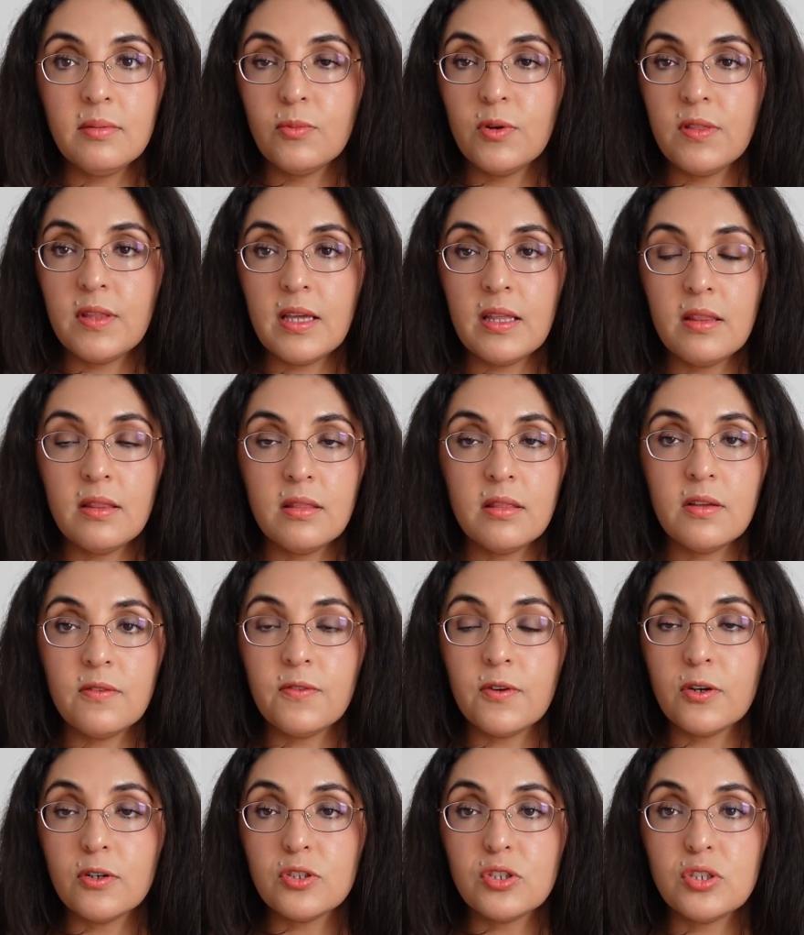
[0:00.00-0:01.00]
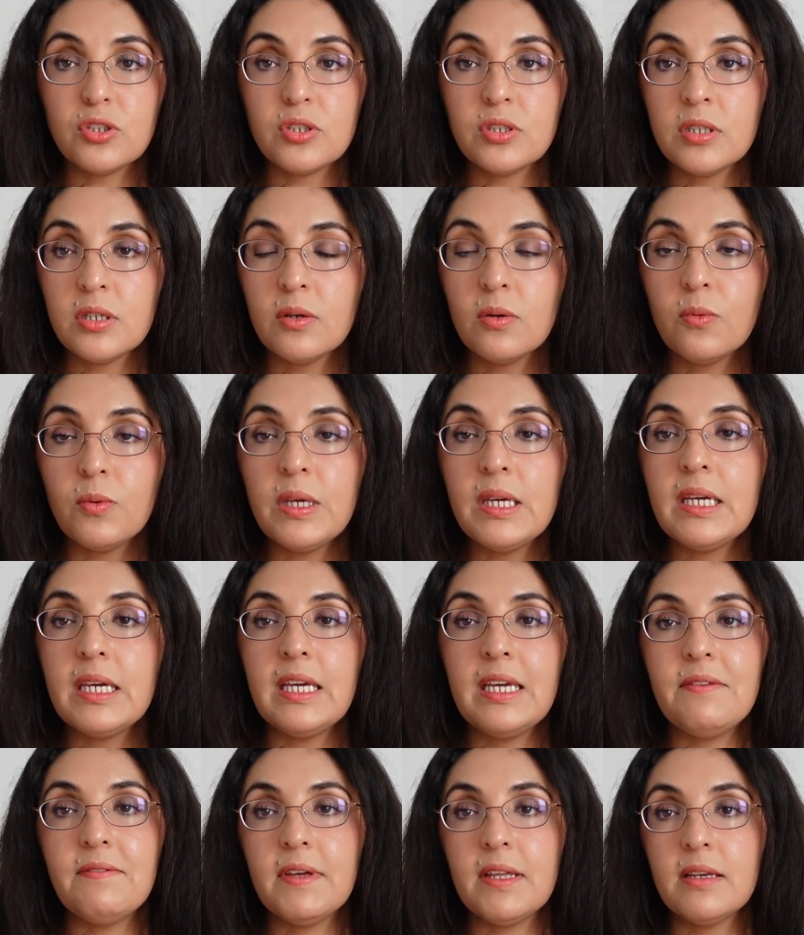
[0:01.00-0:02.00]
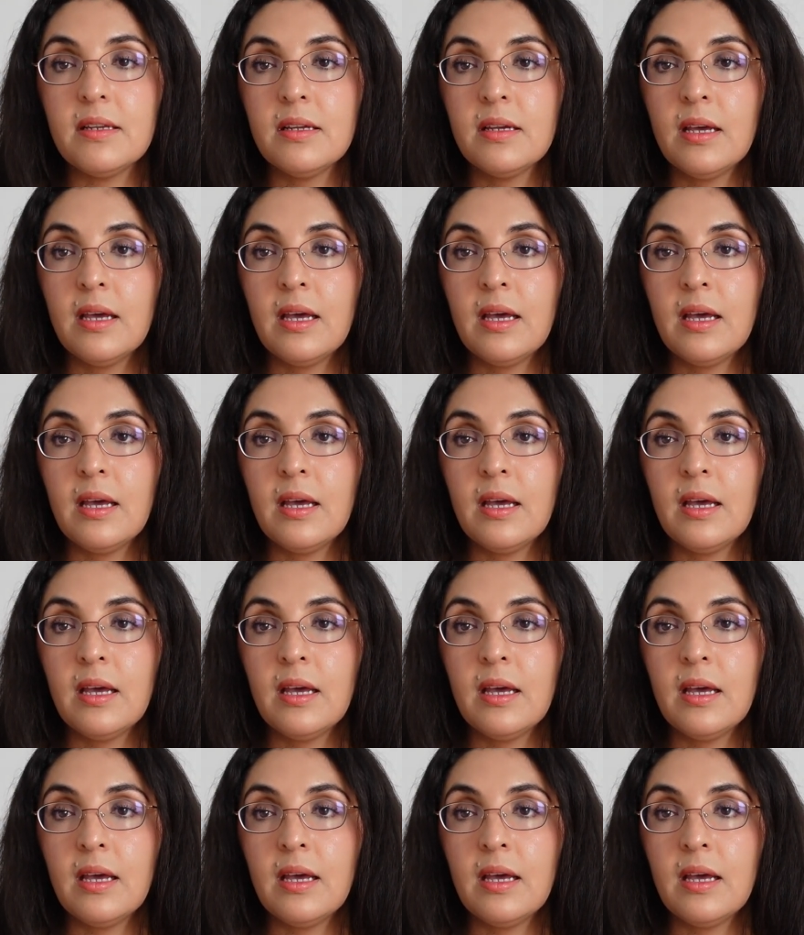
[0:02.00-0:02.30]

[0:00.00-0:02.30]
within the first week even,